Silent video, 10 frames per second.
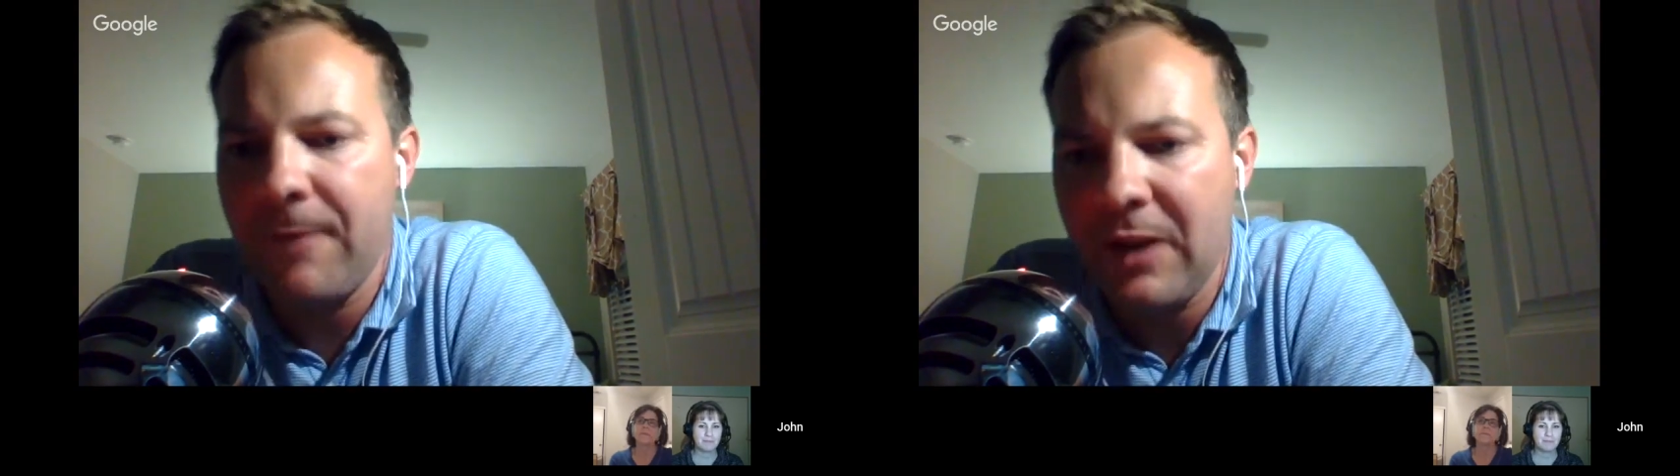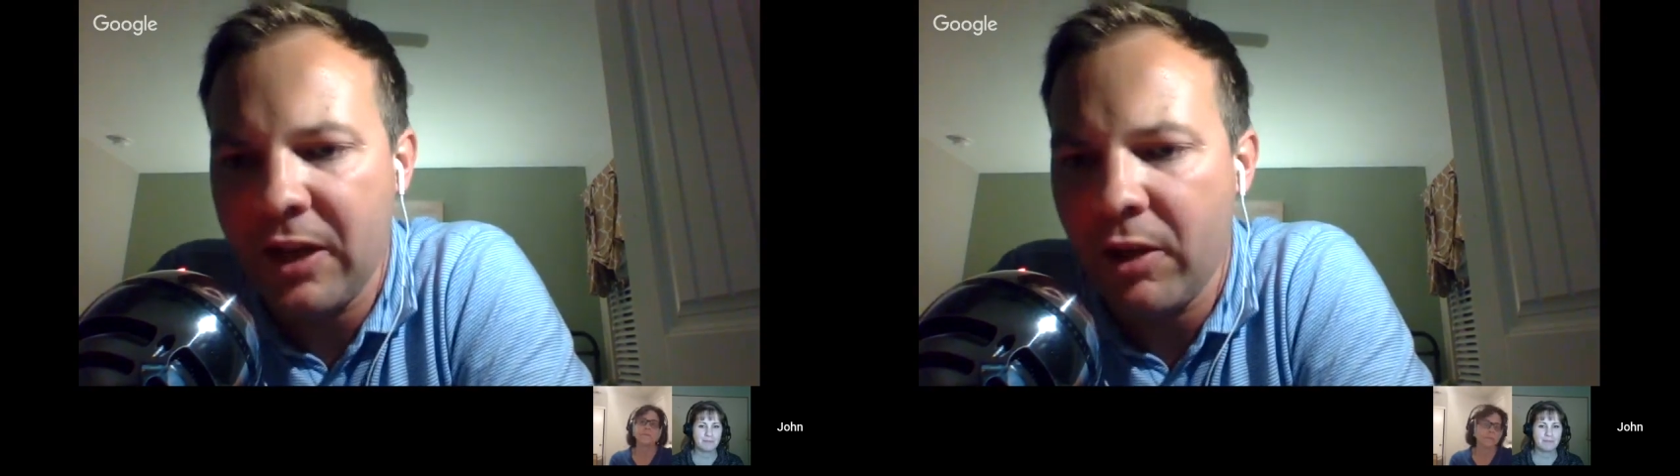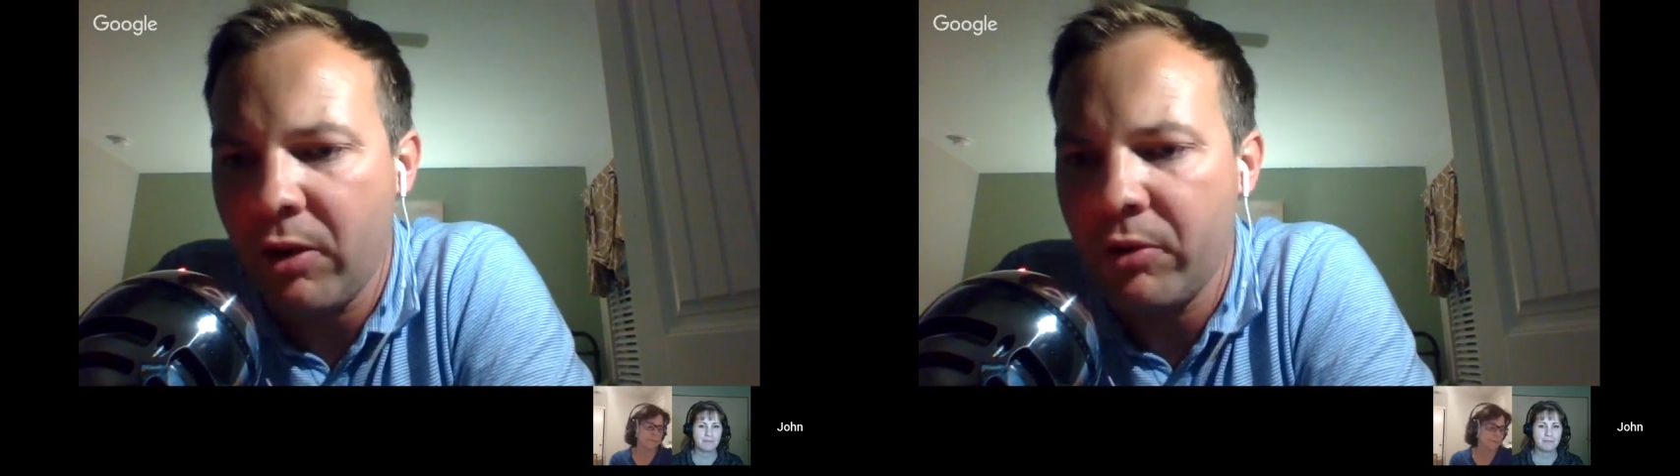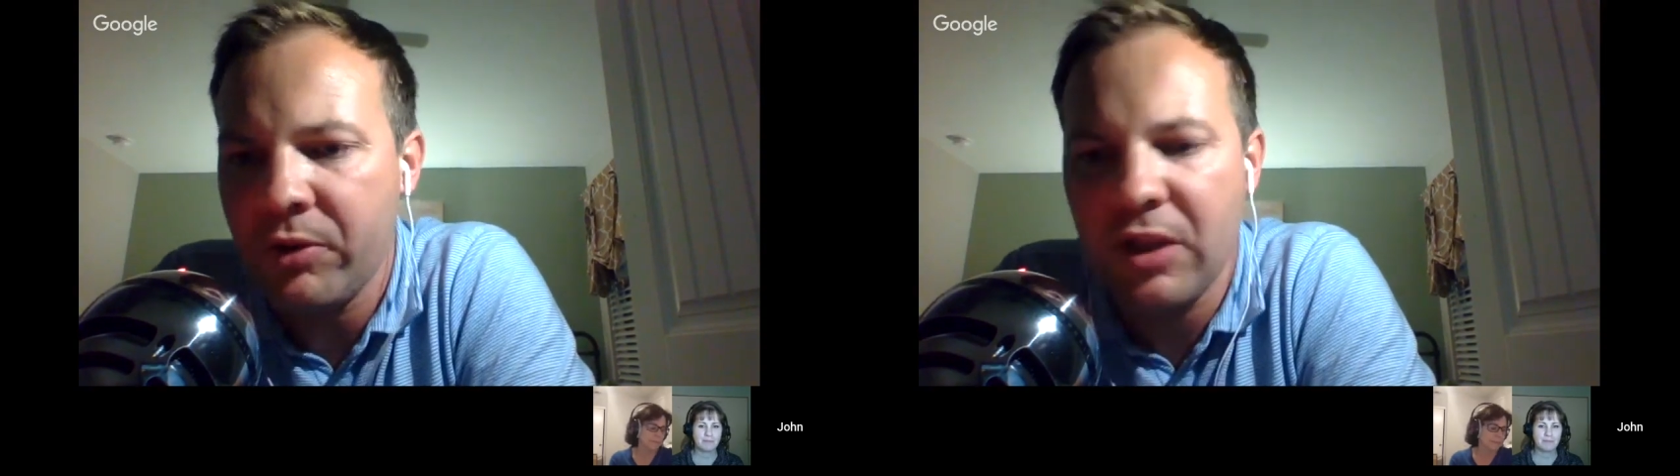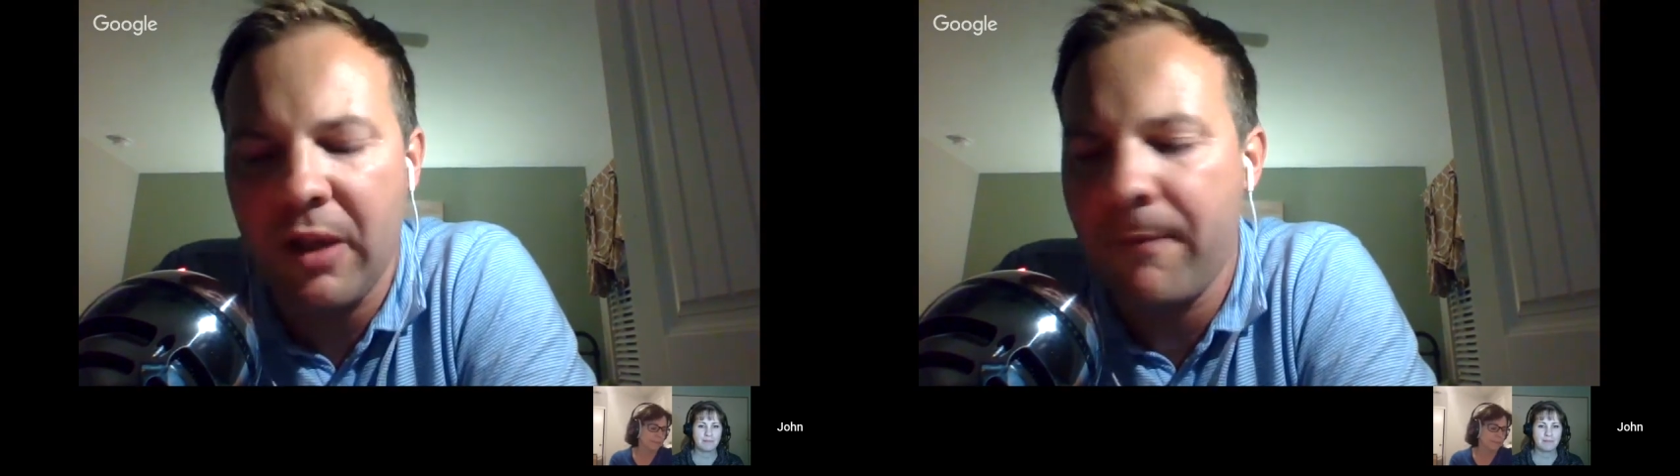
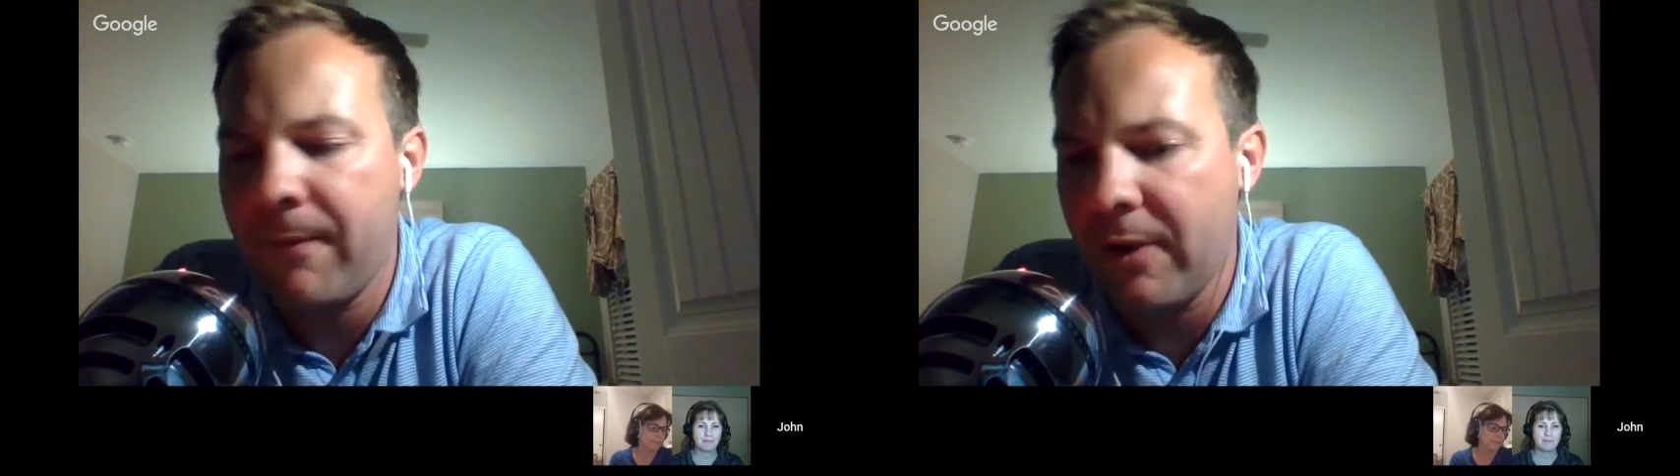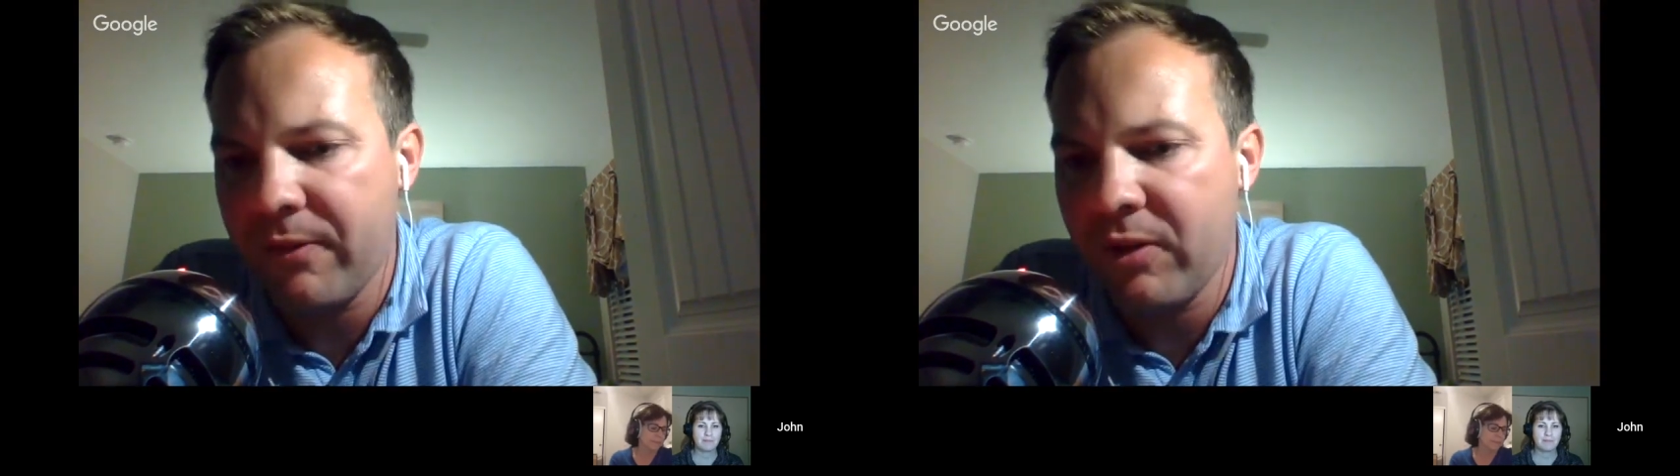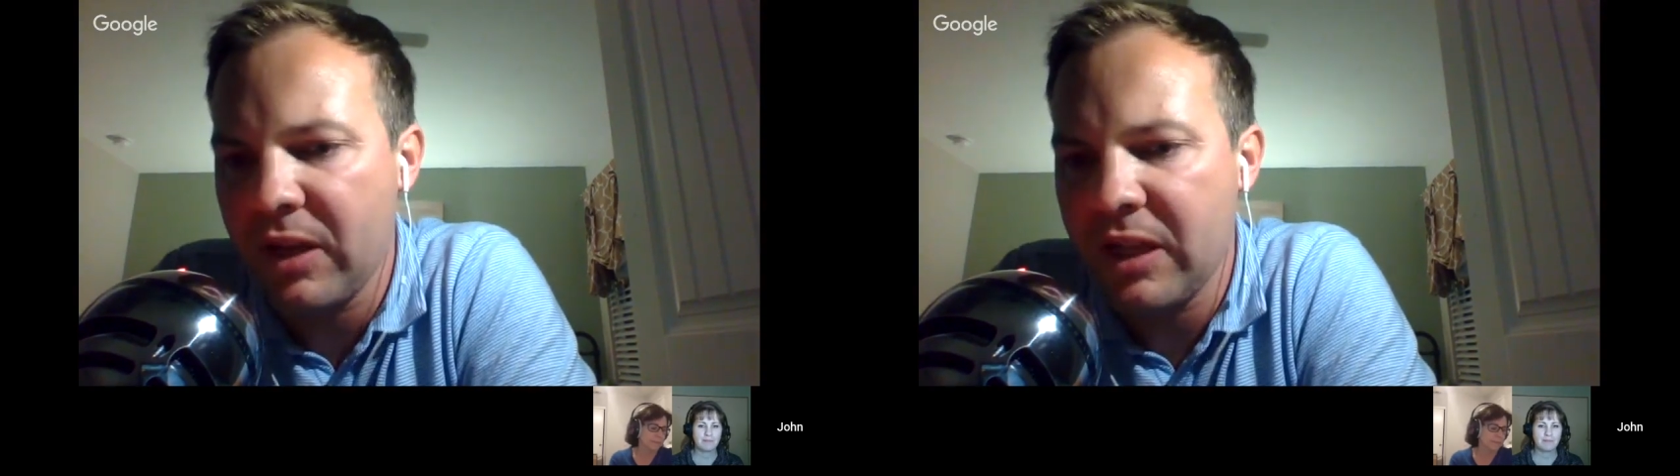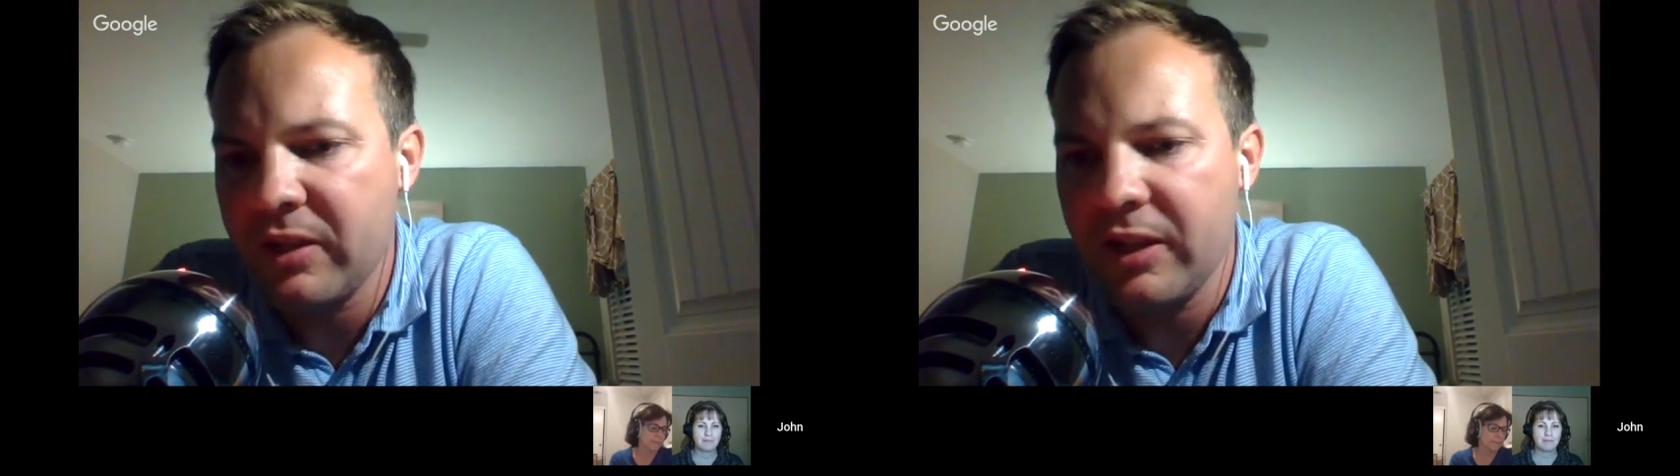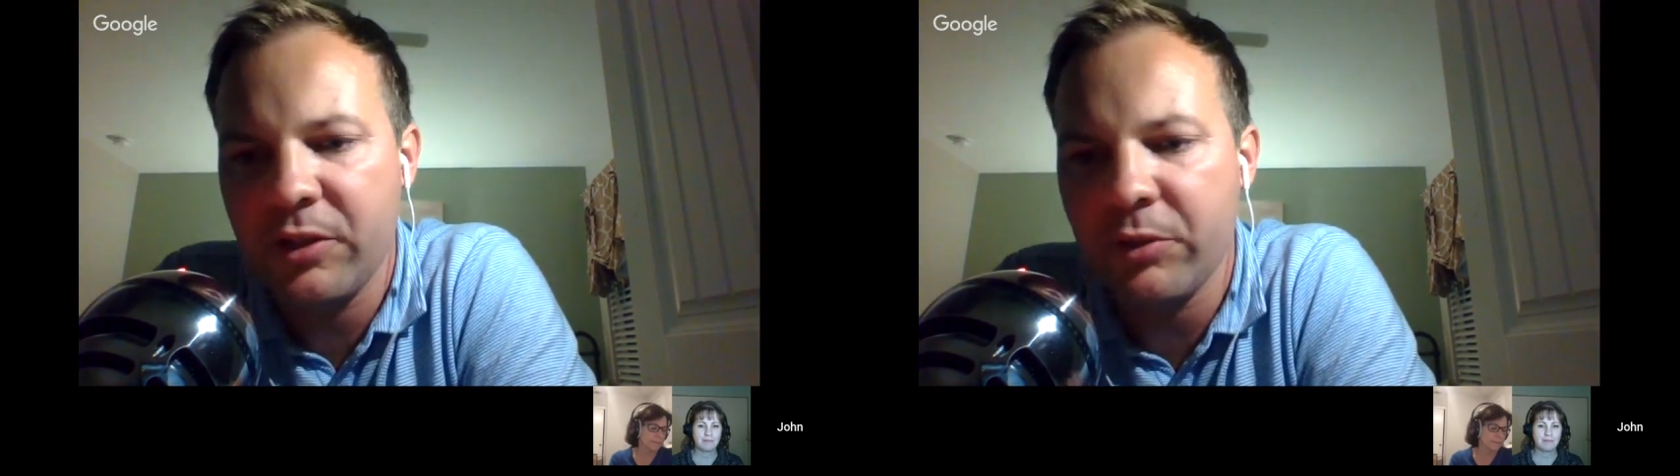videos very, very easily.